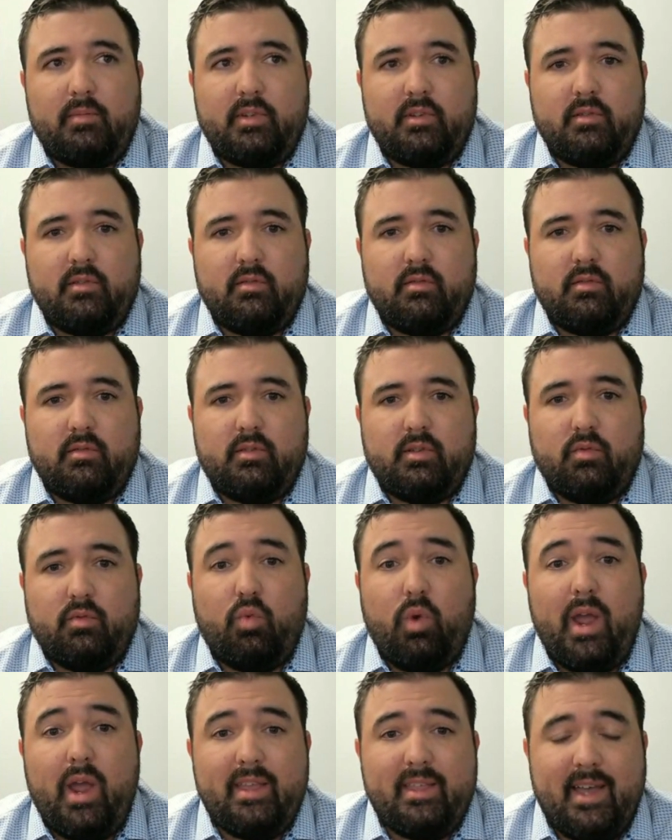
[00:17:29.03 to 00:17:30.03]
to
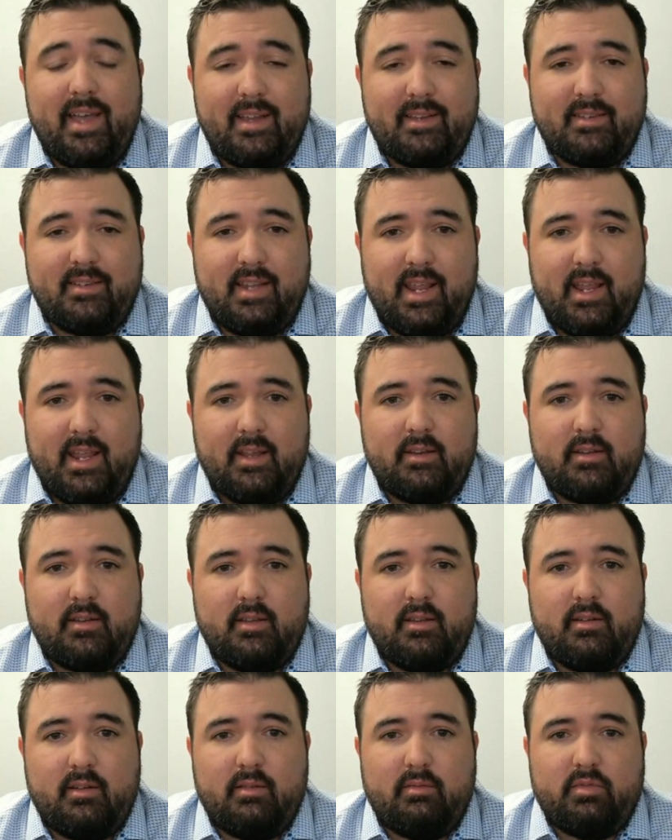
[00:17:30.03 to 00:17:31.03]
weigh that sand
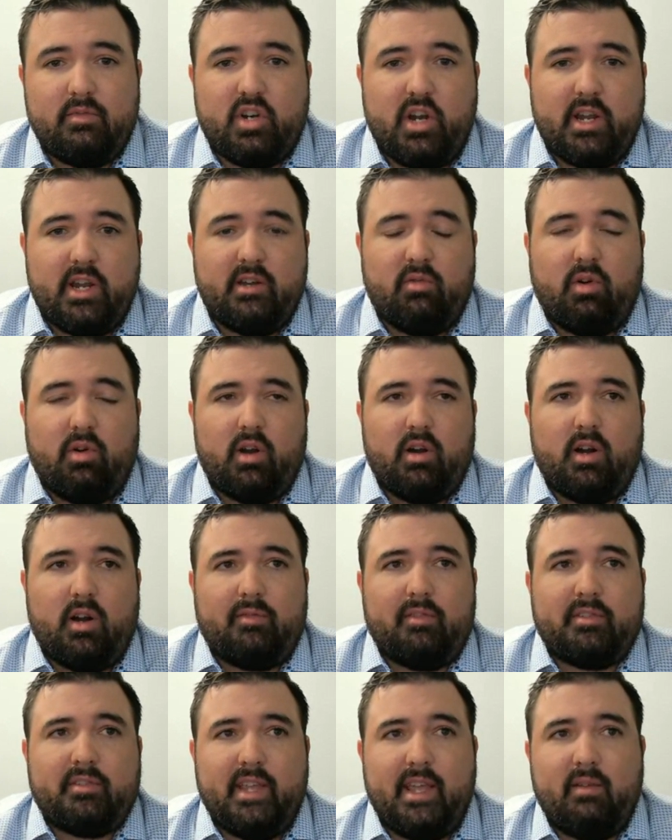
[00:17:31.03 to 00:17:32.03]
and drain the water
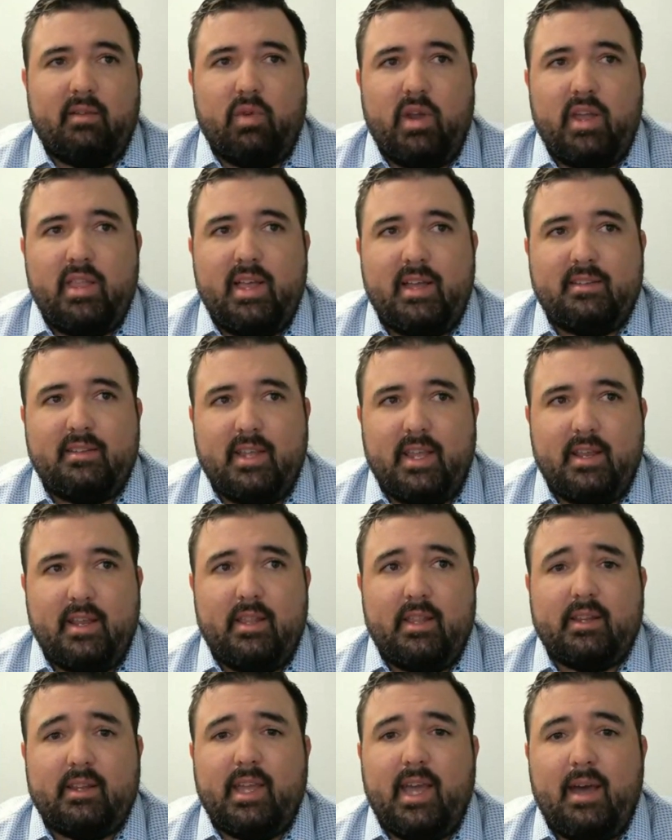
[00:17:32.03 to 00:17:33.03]
off the sand, weigh that
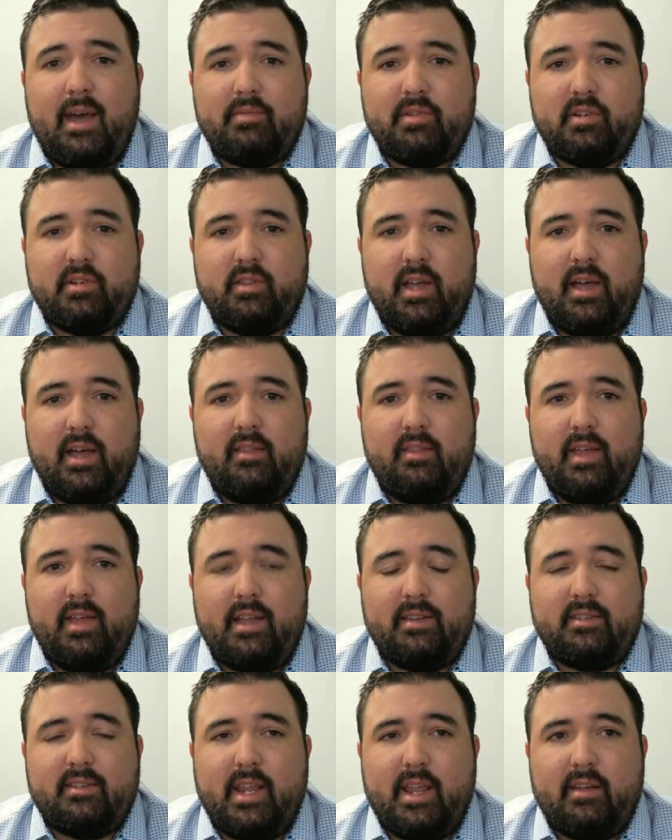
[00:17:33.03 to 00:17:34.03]
sand, and then capture that
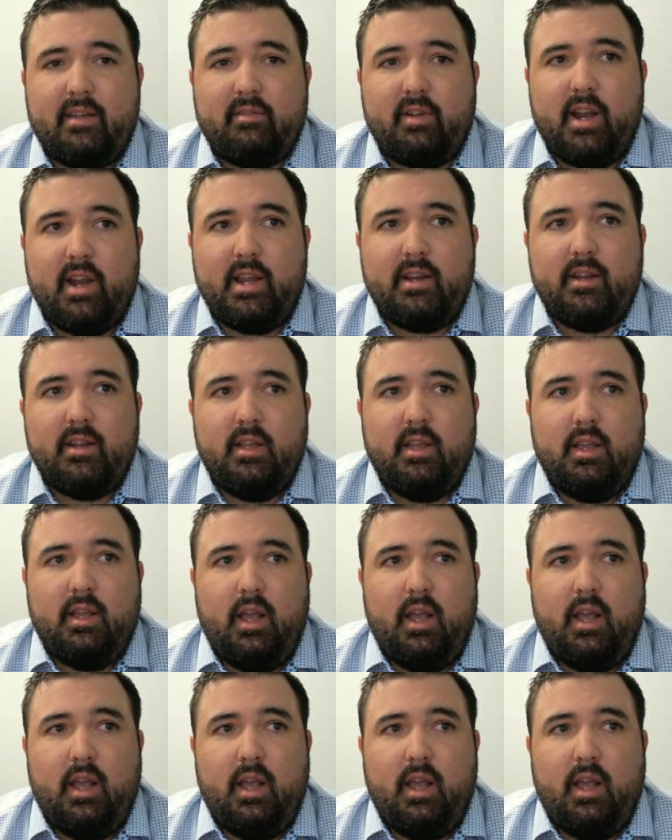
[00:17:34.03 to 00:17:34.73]
sand rate.